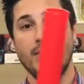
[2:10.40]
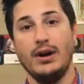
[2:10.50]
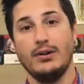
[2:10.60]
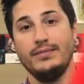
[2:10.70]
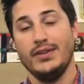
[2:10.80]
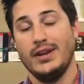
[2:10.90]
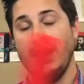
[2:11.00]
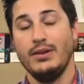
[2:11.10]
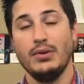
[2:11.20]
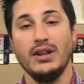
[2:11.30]
better,
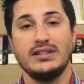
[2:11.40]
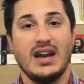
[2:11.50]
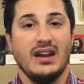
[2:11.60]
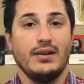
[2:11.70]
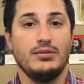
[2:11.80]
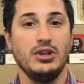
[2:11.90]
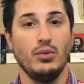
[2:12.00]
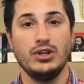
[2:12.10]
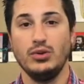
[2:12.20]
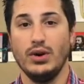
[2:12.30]
and really it's kind of up to you
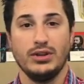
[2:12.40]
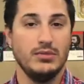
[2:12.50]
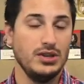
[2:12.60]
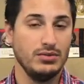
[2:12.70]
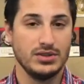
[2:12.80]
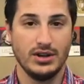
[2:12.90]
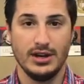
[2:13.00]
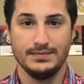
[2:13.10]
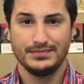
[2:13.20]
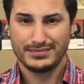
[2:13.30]
what you want them to use it
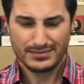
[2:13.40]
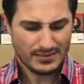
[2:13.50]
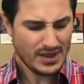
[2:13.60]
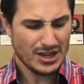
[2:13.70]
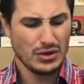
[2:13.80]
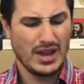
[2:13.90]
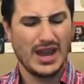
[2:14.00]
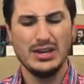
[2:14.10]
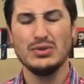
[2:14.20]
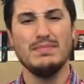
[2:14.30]
on. You
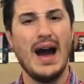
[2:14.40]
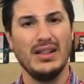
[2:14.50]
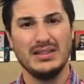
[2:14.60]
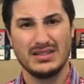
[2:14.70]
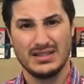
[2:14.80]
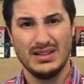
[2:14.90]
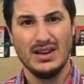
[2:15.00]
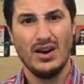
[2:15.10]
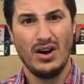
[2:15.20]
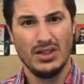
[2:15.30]
can use mallets
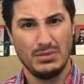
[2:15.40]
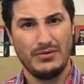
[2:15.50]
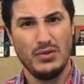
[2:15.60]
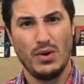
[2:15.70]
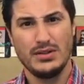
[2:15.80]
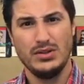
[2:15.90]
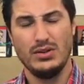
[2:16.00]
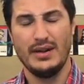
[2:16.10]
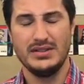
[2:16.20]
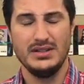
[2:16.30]
on them if you want
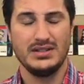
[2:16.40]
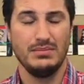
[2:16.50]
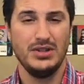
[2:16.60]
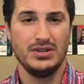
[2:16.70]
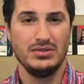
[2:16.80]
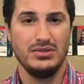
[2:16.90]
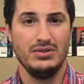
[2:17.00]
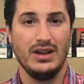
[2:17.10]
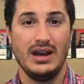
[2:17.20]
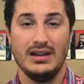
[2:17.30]
to. I've seen some teachers
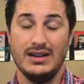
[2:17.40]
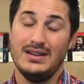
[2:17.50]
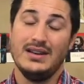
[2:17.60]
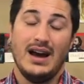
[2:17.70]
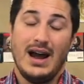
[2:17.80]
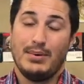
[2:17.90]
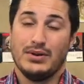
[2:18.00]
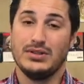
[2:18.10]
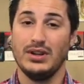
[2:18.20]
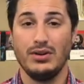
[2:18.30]
do that. I
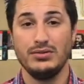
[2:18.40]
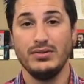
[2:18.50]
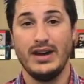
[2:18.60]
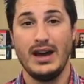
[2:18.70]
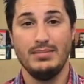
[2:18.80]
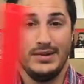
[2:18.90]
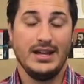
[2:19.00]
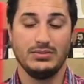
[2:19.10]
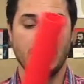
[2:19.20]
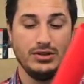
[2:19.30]
personally don't do that, but
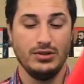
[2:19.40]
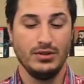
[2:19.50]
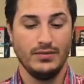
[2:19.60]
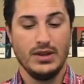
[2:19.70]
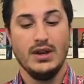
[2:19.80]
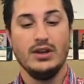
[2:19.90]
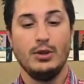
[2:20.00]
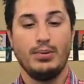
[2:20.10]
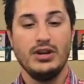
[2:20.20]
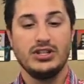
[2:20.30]
that's what you do.
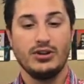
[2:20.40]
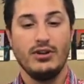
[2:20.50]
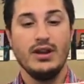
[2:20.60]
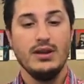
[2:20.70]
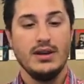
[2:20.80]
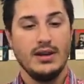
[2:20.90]
They're pretty sturdy.